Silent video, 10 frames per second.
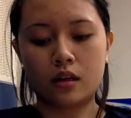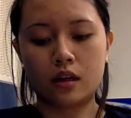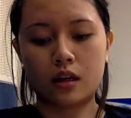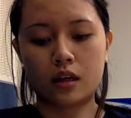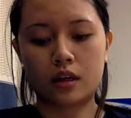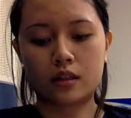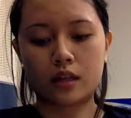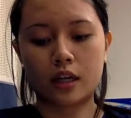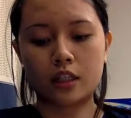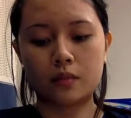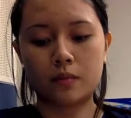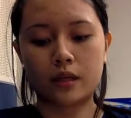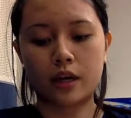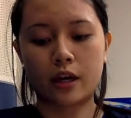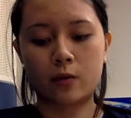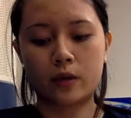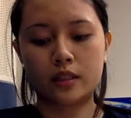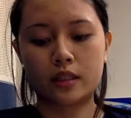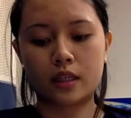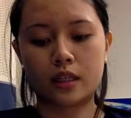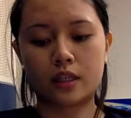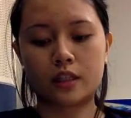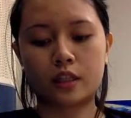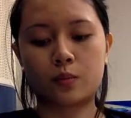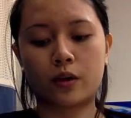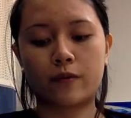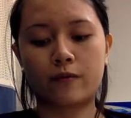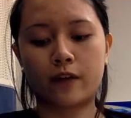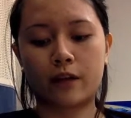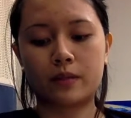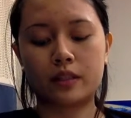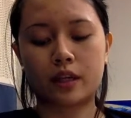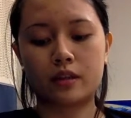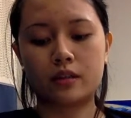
His HbA1c is 6.5%,